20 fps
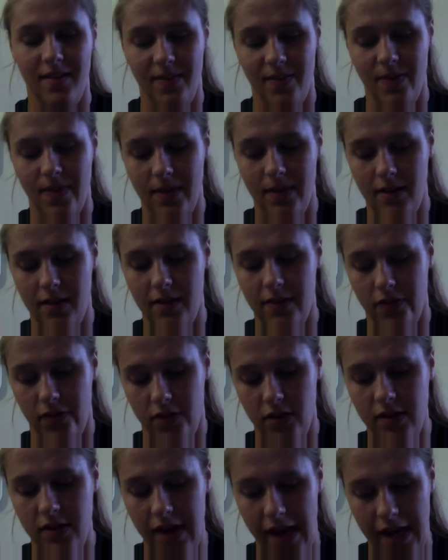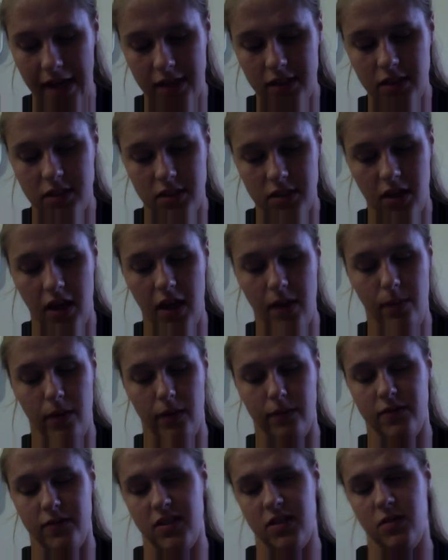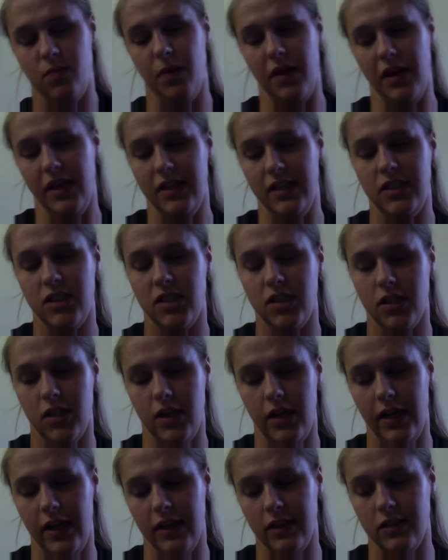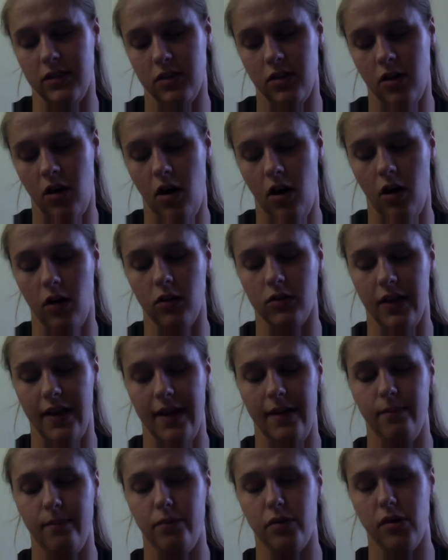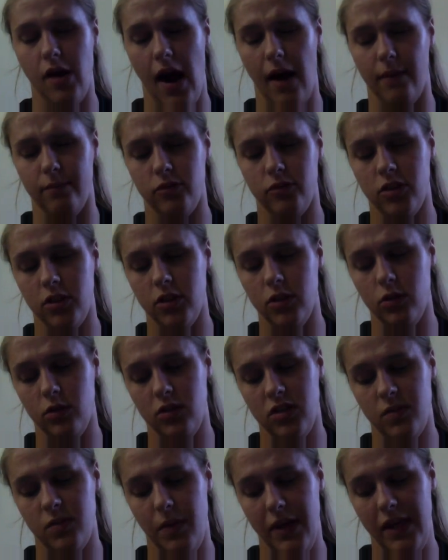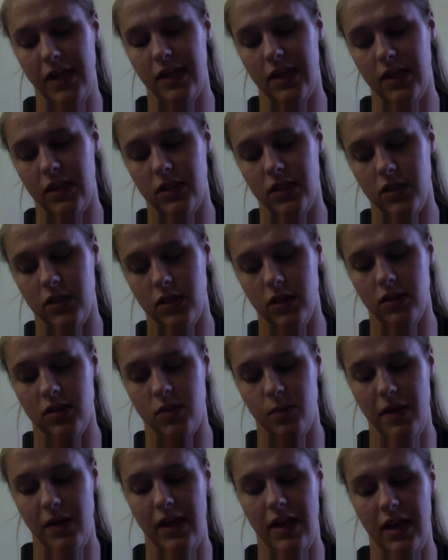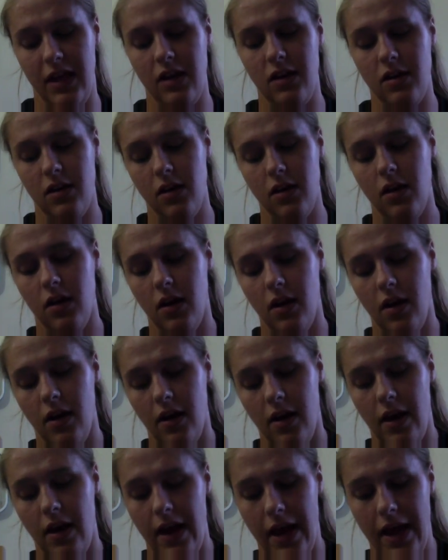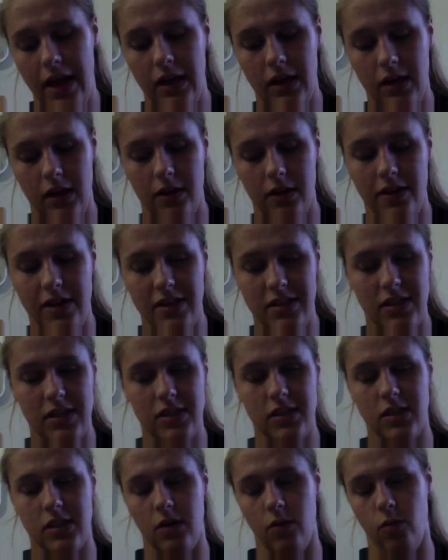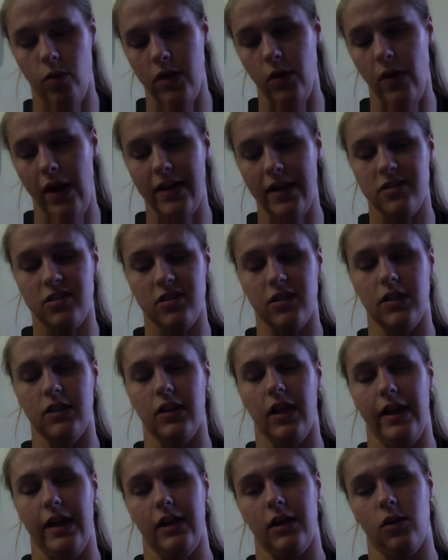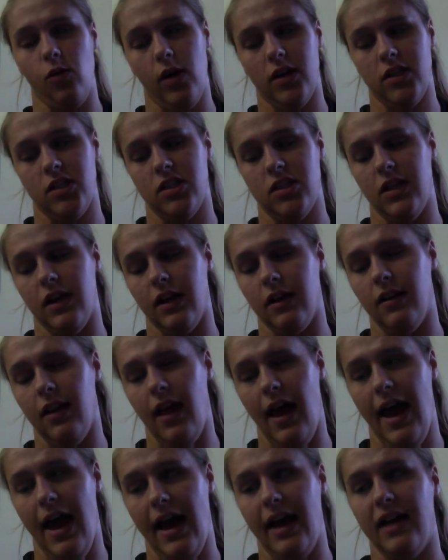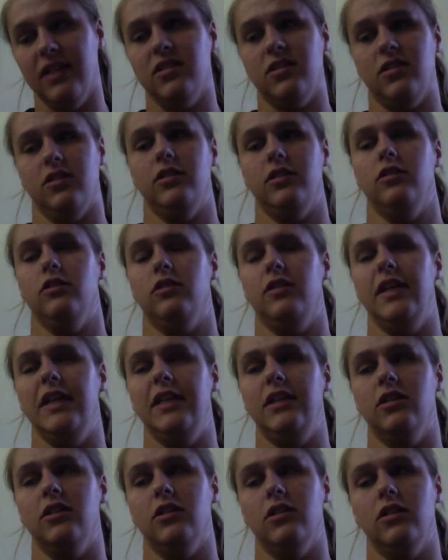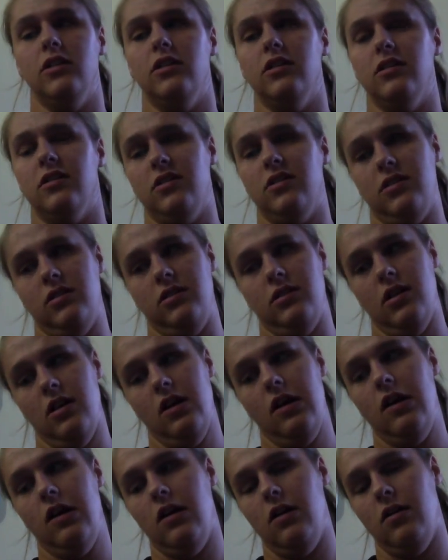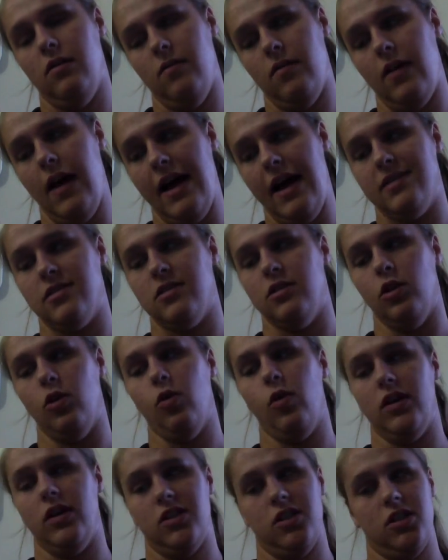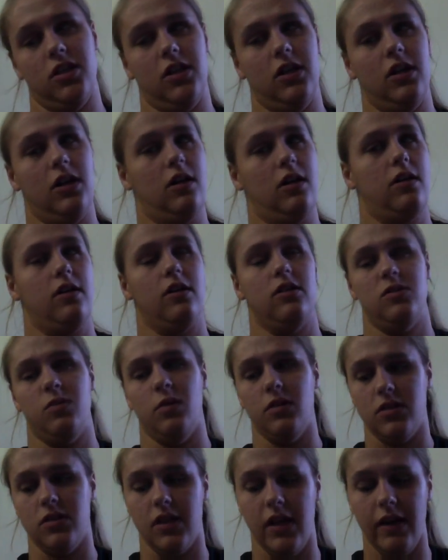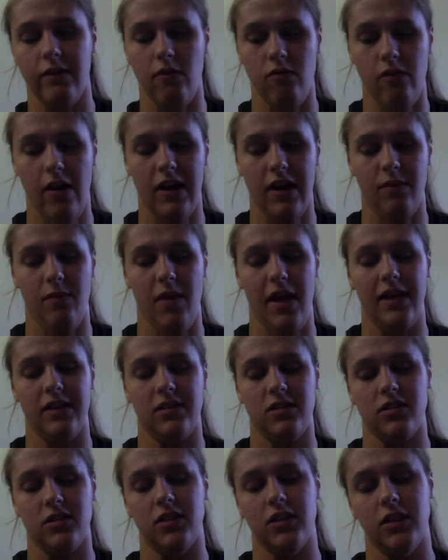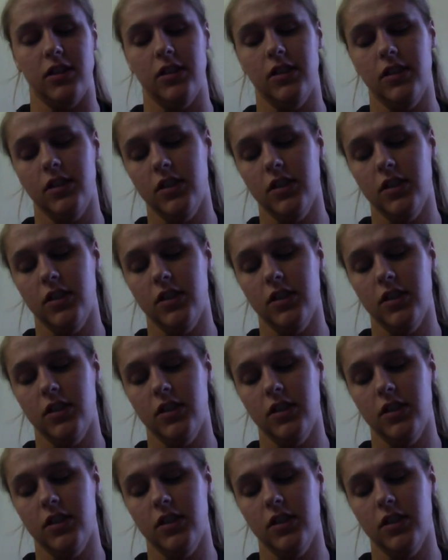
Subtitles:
The next type of speech is called impromptu speaking, and this is when you answer like a question in class, or your teacher just asks you a question and you're supposed to give a random answer.